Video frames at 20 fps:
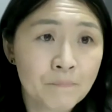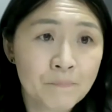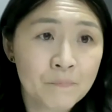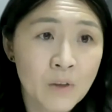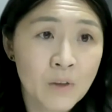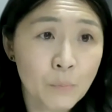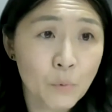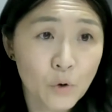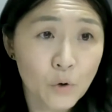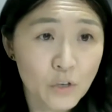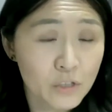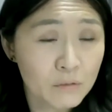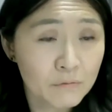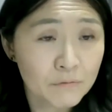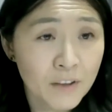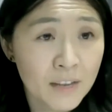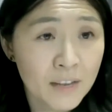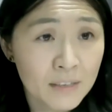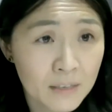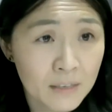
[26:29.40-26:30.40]
abortion
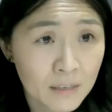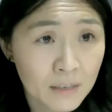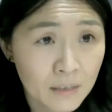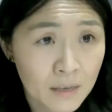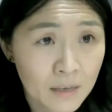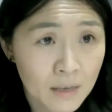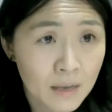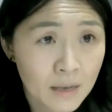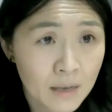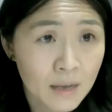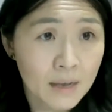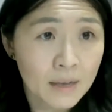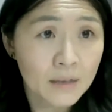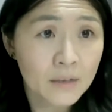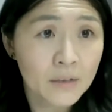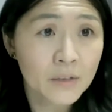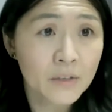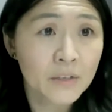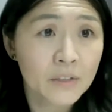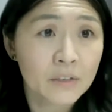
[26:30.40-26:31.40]
funding,
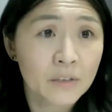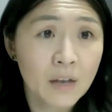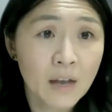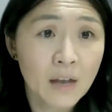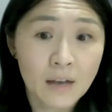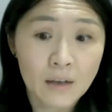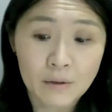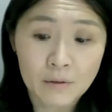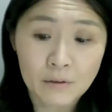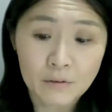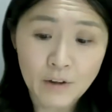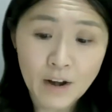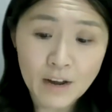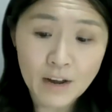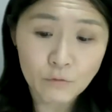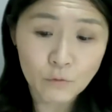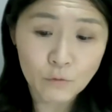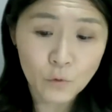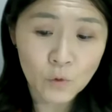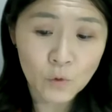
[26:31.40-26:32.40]
could
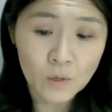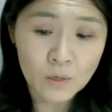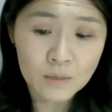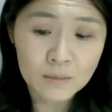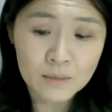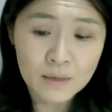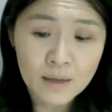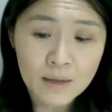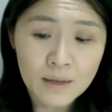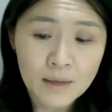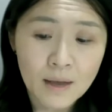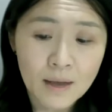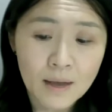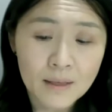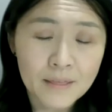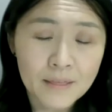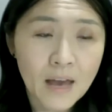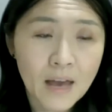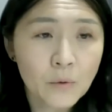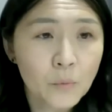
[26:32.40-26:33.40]
write rules
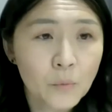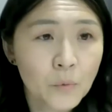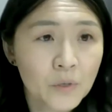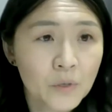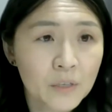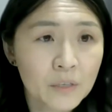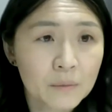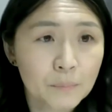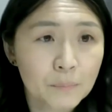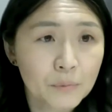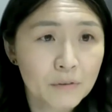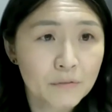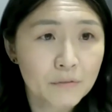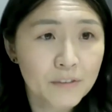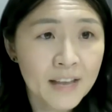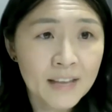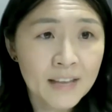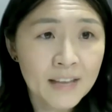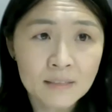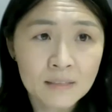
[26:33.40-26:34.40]
that would
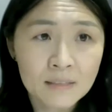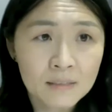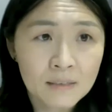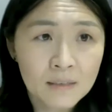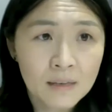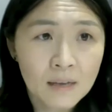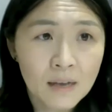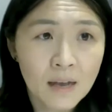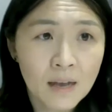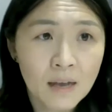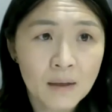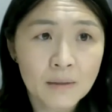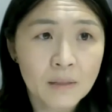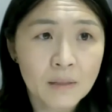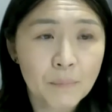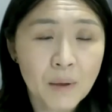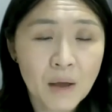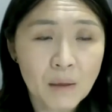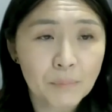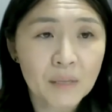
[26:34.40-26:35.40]
prevent the
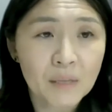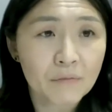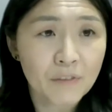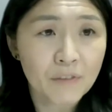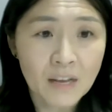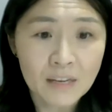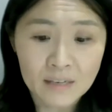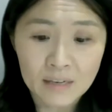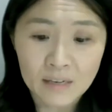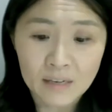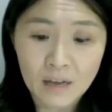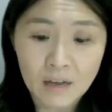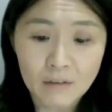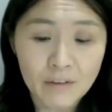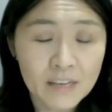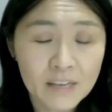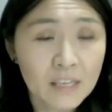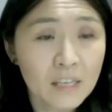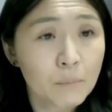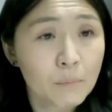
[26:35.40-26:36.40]
public funding of
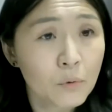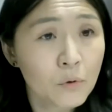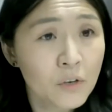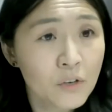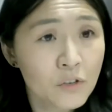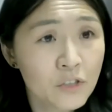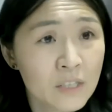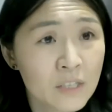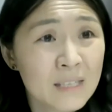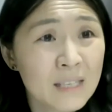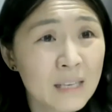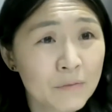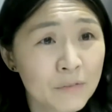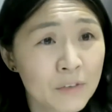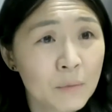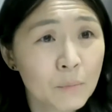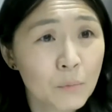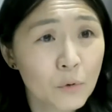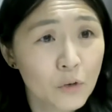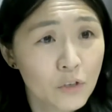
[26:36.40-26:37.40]
any abortions,
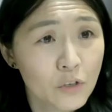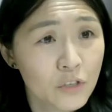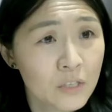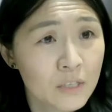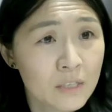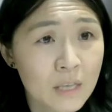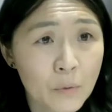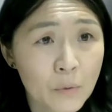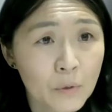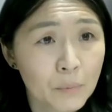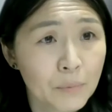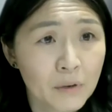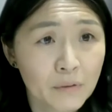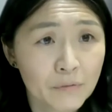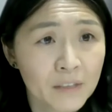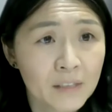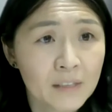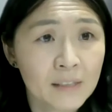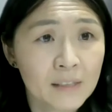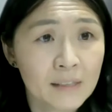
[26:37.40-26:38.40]
even abortions that were
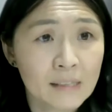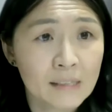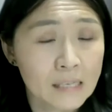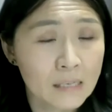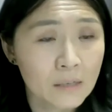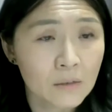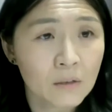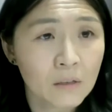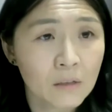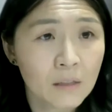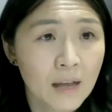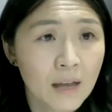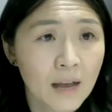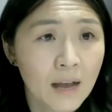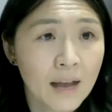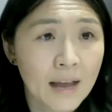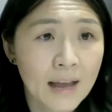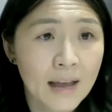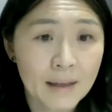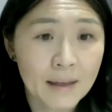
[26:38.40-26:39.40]
perfectly legal
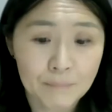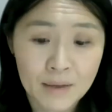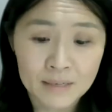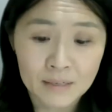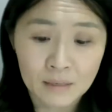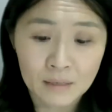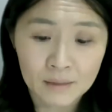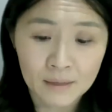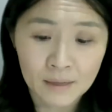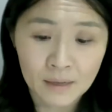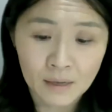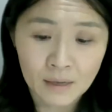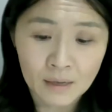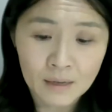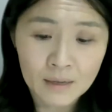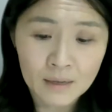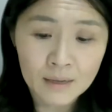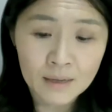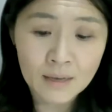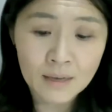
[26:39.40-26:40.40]
and medically
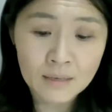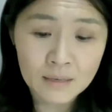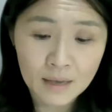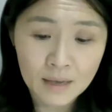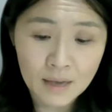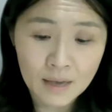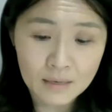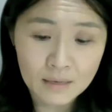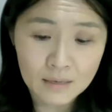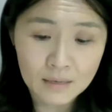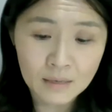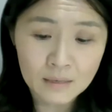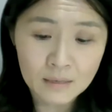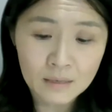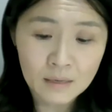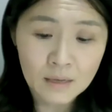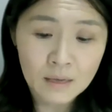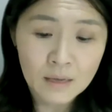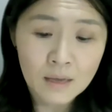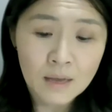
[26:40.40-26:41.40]
indicated.
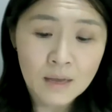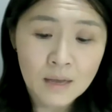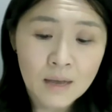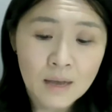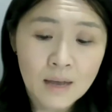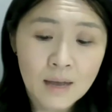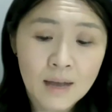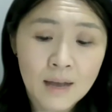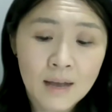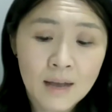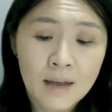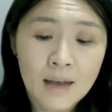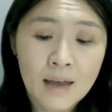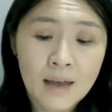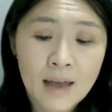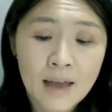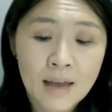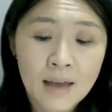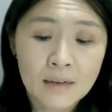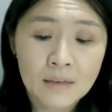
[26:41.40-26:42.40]

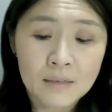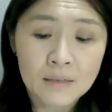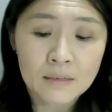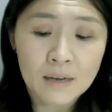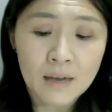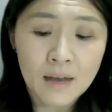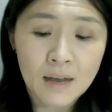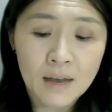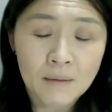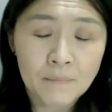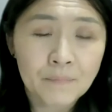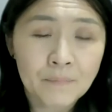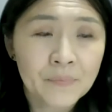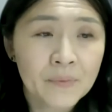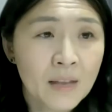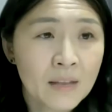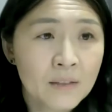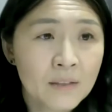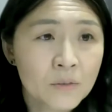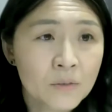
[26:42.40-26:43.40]
And
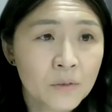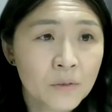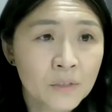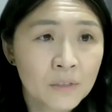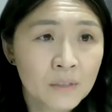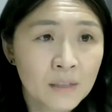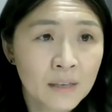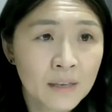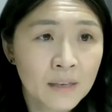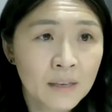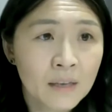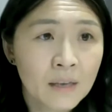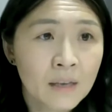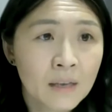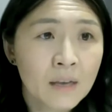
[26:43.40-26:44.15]
certainly